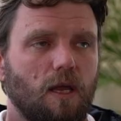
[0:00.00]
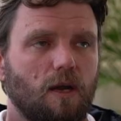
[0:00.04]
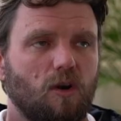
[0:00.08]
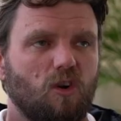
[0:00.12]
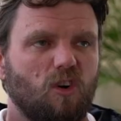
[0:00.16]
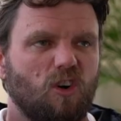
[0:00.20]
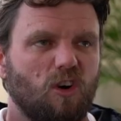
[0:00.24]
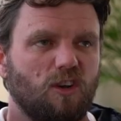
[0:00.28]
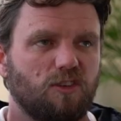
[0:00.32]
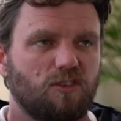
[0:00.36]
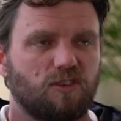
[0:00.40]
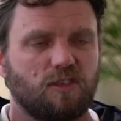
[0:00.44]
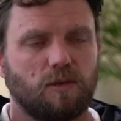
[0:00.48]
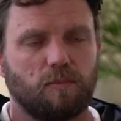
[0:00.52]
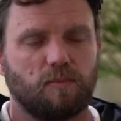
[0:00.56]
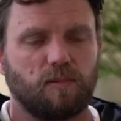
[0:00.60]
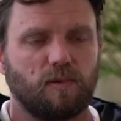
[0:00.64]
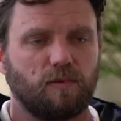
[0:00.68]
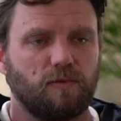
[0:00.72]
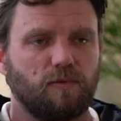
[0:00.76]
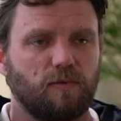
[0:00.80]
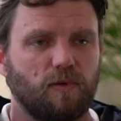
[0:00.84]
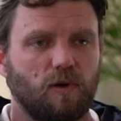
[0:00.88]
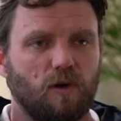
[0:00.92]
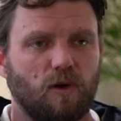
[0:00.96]
And I
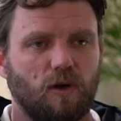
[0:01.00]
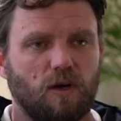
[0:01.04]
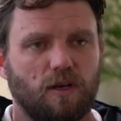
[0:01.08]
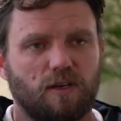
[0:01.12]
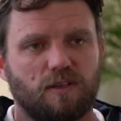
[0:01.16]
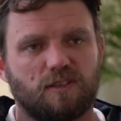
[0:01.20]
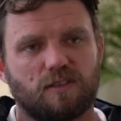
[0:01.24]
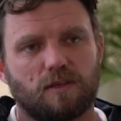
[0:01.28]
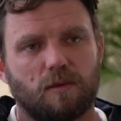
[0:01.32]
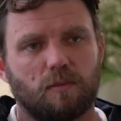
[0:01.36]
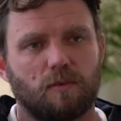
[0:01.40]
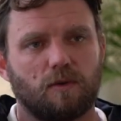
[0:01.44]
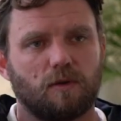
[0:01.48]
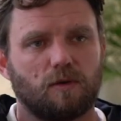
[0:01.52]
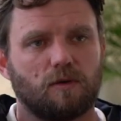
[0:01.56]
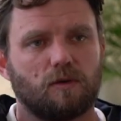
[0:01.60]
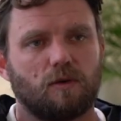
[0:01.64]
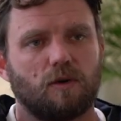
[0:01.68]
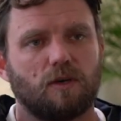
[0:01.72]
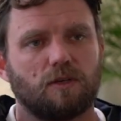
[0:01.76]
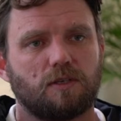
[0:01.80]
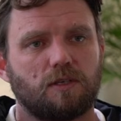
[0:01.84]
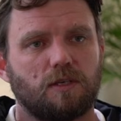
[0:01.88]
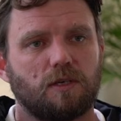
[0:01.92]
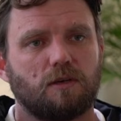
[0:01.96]
simplified some of the
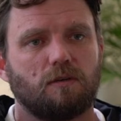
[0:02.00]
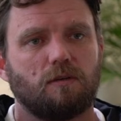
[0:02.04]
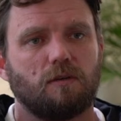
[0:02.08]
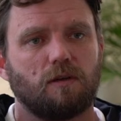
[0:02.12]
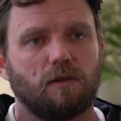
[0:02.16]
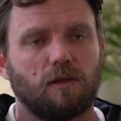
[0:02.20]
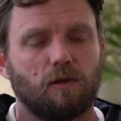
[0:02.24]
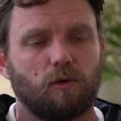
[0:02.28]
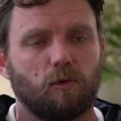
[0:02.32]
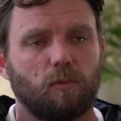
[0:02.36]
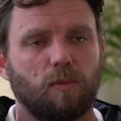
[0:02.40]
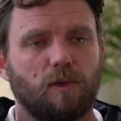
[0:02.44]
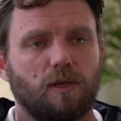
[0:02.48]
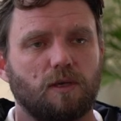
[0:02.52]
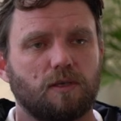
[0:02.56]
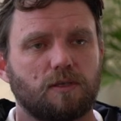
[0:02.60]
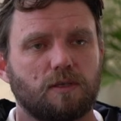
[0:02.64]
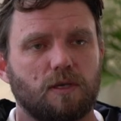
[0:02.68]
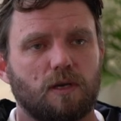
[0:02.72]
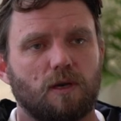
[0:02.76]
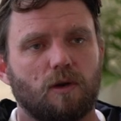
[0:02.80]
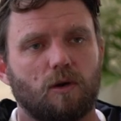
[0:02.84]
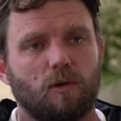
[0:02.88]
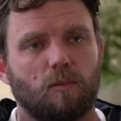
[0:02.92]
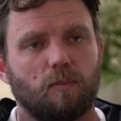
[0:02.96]
criteria a little bit
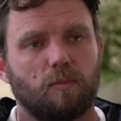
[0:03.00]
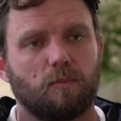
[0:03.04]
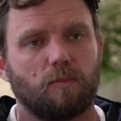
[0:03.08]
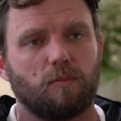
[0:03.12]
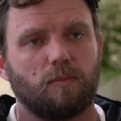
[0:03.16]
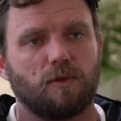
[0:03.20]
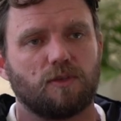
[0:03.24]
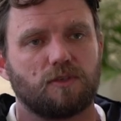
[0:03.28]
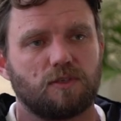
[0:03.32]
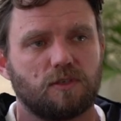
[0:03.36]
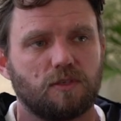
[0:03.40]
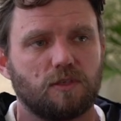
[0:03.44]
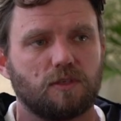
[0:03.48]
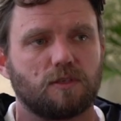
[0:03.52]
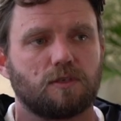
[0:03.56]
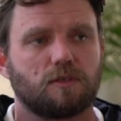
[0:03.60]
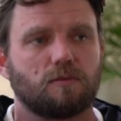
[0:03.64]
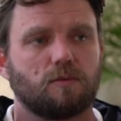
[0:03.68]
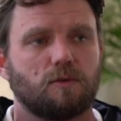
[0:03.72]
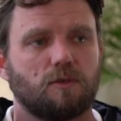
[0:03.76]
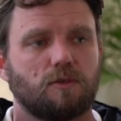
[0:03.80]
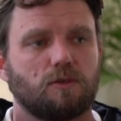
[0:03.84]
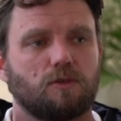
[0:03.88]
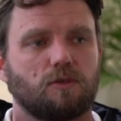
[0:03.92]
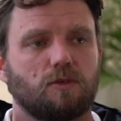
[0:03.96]
to help
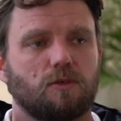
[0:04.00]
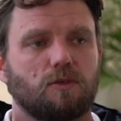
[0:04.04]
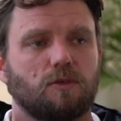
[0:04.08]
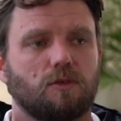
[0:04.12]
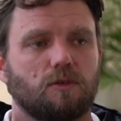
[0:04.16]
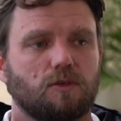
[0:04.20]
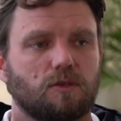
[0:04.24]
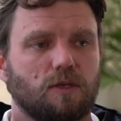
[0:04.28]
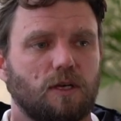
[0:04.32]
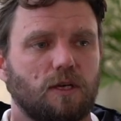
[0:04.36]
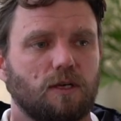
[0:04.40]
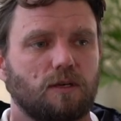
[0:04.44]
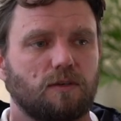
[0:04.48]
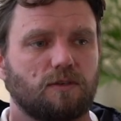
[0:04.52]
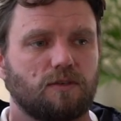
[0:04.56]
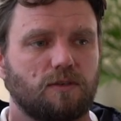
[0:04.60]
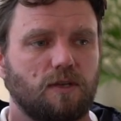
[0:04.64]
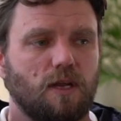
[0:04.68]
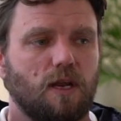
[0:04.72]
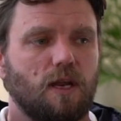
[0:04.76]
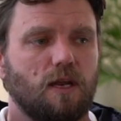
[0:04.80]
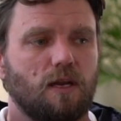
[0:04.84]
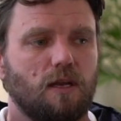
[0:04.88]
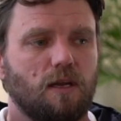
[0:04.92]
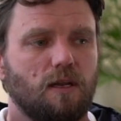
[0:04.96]
assist with students'
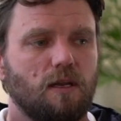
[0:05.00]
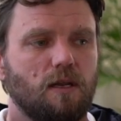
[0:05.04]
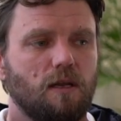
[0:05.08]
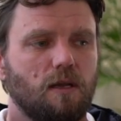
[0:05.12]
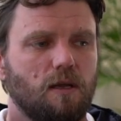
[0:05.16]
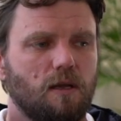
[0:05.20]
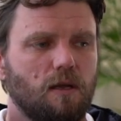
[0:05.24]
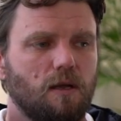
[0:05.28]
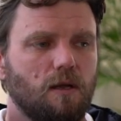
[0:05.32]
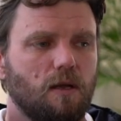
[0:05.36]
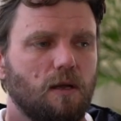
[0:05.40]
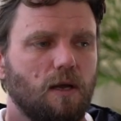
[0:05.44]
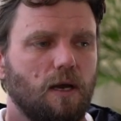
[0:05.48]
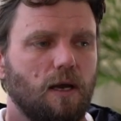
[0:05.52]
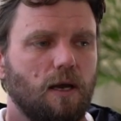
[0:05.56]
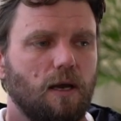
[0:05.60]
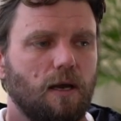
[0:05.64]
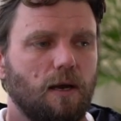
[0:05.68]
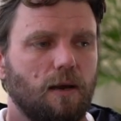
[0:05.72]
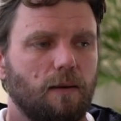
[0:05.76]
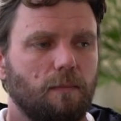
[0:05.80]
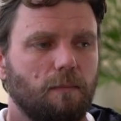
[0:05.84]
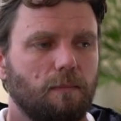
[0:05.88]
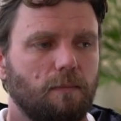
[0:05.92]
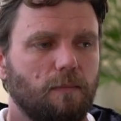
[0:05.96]
understanding
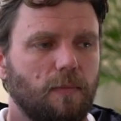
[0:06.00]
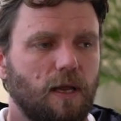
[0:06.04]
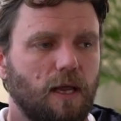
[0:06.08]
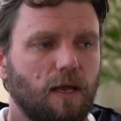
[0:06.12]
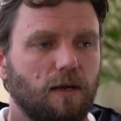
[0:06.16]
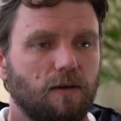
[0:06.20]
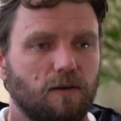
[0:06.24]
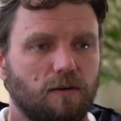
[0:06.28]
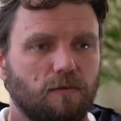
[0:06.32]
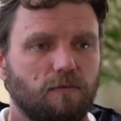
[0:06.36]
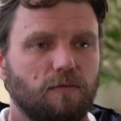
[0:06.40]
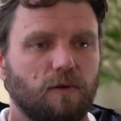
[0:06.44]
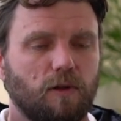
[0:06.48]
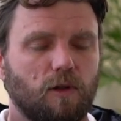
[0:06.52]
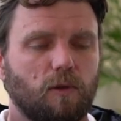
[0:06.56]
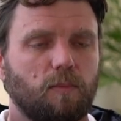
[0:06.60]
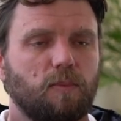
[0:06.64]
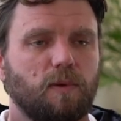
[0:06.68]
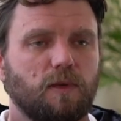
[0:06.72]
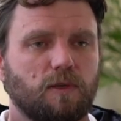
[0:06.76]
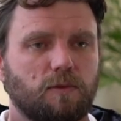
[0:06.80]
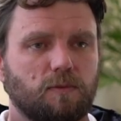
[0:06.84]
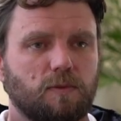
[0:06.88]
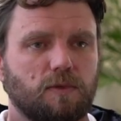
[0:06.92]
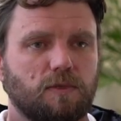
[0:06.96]
and
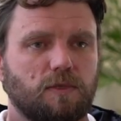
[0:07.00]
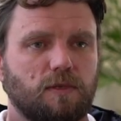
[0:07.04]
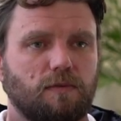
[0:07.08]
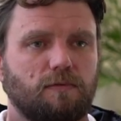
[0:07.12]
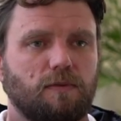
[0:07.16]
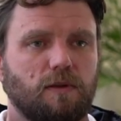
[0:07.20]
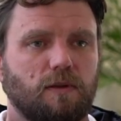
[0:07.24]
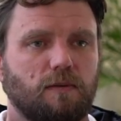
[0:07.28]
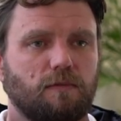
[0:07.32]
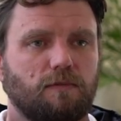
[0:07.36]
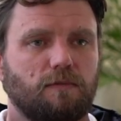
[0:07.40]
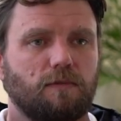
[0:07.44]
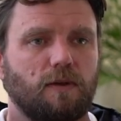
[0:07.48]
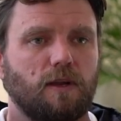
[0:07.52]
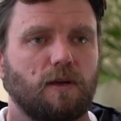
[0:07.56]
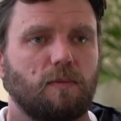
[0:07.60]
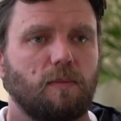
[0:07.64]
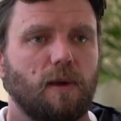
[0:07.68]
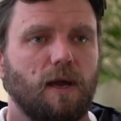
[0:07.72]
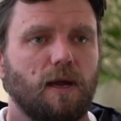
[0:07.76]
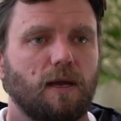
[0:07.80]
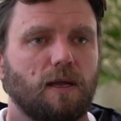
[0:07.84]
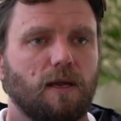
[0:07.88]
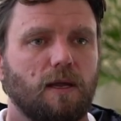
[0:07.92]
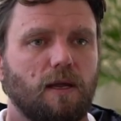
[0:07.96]
developing specific
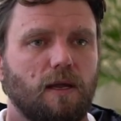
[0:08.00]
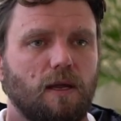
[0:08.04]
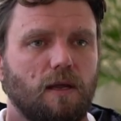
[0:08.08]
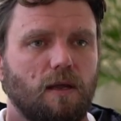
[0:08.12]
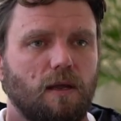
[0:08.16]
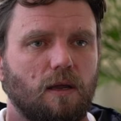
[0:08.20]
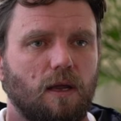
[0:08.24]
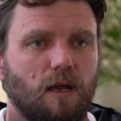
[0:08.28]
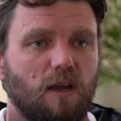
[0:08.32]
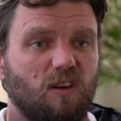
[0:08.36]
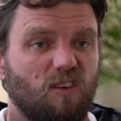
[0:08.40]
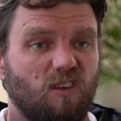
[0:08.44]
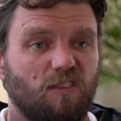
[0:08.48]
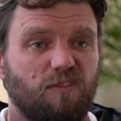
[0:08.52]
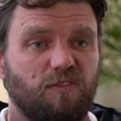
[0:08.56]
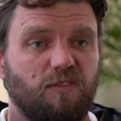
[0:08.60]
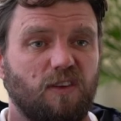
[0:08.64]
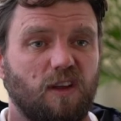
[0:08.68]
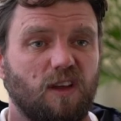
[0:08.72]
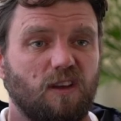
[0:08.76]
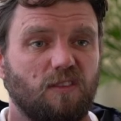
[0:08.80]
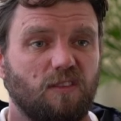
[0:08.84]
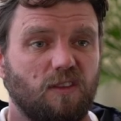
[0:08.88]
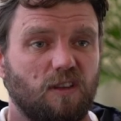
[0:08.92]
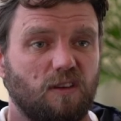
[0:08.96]
feedback. And I
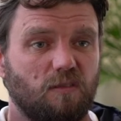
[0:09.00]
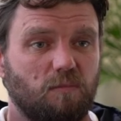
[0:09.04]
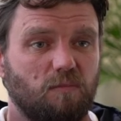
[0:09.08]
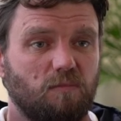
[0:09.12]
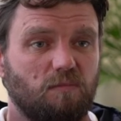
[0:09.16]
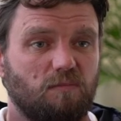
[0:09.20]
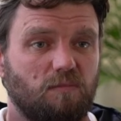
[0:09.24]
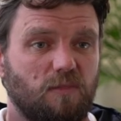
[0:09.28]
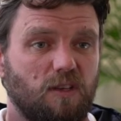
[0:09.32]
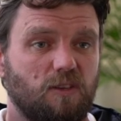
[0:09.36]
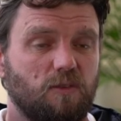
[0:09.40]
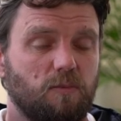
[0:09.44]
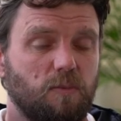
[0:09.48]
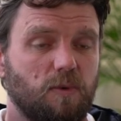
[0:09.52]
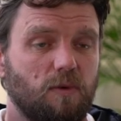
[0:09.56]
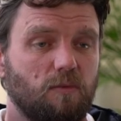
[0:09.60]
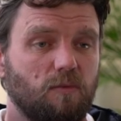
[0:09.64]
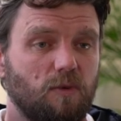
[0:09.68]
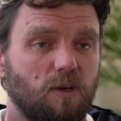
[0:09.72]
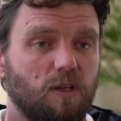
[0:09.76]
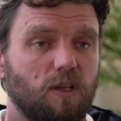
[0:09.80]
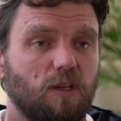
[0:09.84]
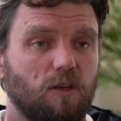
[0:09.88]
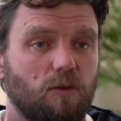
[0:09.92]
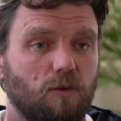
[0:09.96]
found that it's been
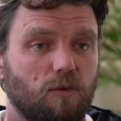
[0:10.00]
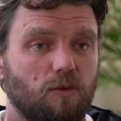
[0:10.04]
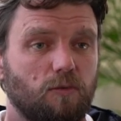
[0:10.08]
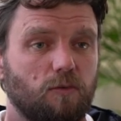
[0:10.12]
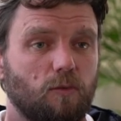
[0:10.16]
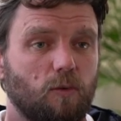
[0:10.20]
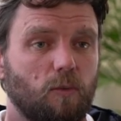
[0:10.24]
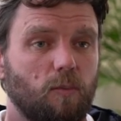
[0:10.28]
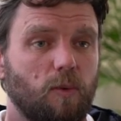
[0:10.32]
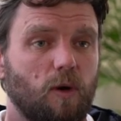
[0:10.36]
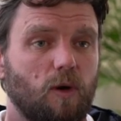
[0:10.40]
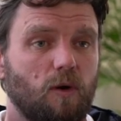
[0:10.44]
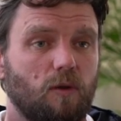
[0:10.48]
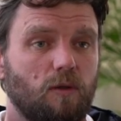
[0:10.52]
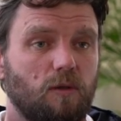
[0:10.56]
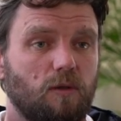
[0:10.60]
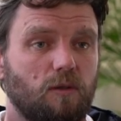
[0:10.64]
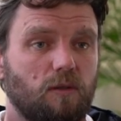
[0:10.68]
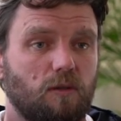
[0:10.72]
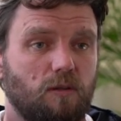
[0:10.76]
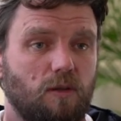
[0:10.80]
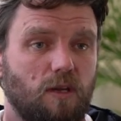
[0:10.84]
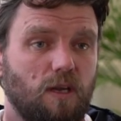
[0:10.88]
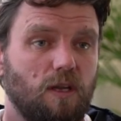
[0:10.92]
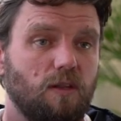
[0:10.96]
really useful both
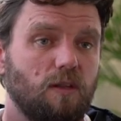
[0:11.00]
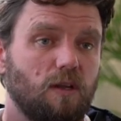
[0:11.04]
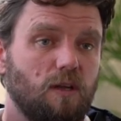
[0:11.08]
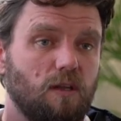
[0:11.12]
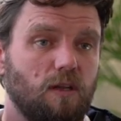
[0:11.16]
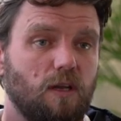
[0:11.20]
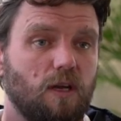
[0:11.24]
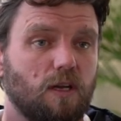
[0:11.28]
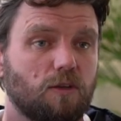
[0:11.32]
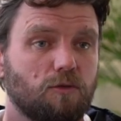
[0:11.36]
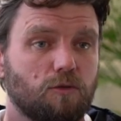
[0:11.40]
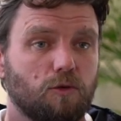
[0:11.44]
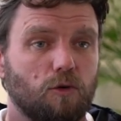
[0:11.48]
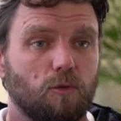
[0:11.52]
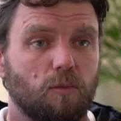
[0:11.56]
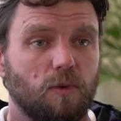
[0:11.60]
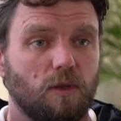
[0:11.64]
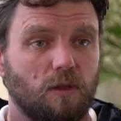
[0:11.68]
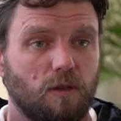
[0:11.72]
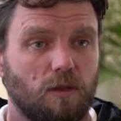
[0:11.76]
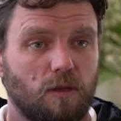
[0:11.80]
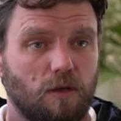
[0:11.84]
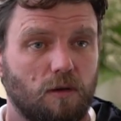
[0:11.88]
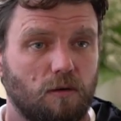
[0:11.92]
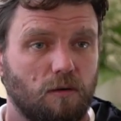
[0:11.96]
in the classroom
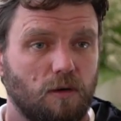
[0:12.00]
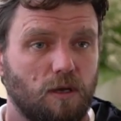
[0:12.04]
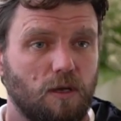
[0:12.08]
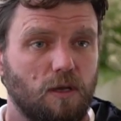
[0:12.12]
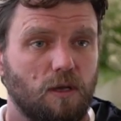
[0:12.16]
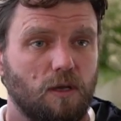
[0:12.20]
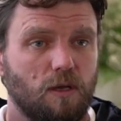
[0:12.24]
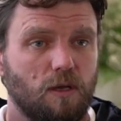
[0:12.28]
in theory